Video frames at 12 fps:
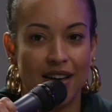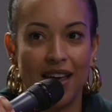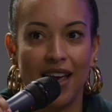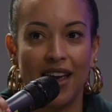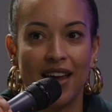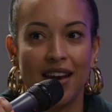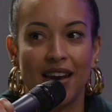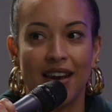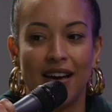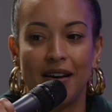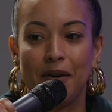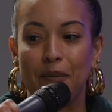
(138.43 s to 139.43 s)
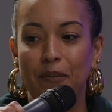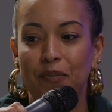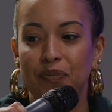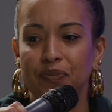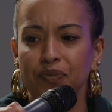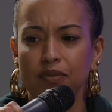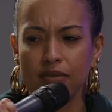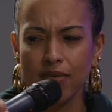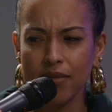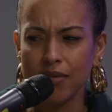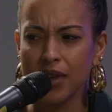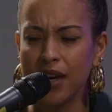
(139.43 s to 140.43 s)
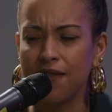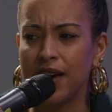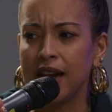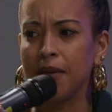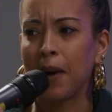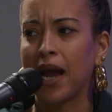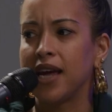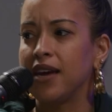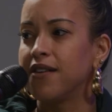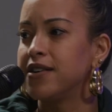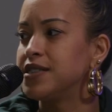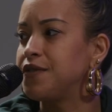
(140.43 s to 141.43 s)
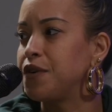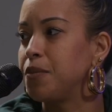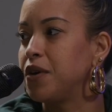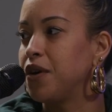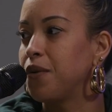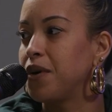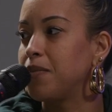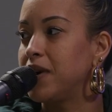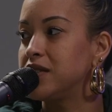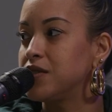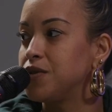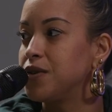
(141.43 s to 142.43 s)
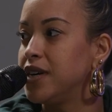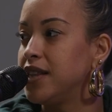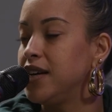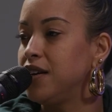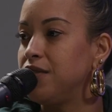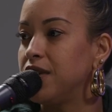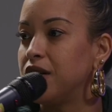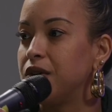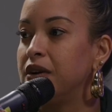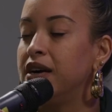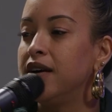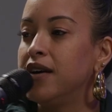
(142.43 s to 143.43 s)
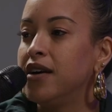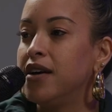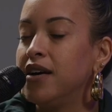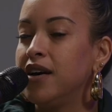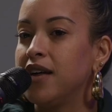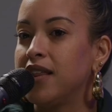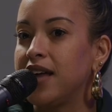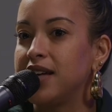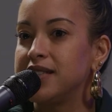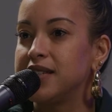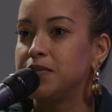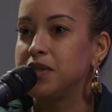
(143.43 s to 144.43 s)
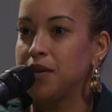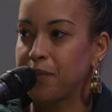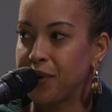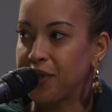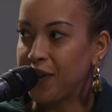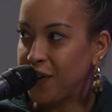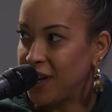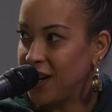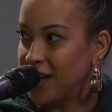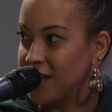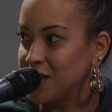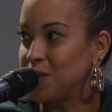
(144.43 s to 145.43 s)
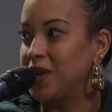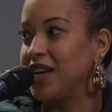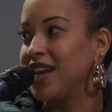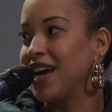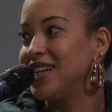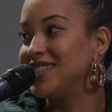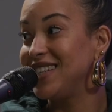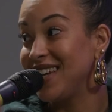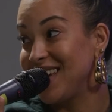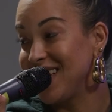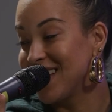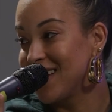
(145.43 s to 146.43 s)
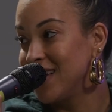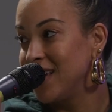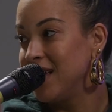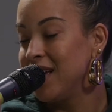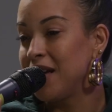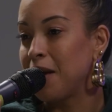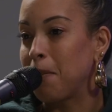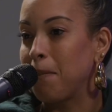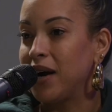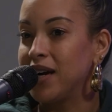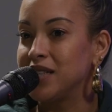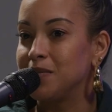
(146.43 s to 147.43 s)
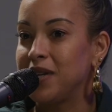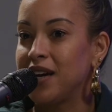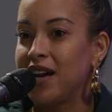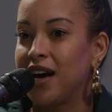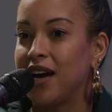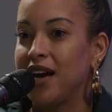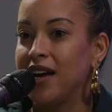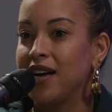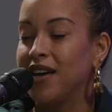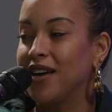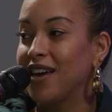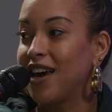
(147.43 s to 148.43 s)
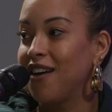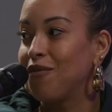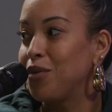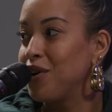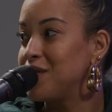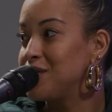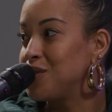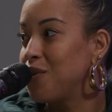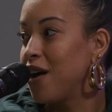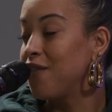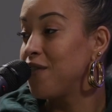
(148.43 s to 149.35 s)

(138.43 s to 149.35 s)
And if anybody here is familiar with my story, then you know that September 30th, 2019, my husband and I gave birth to our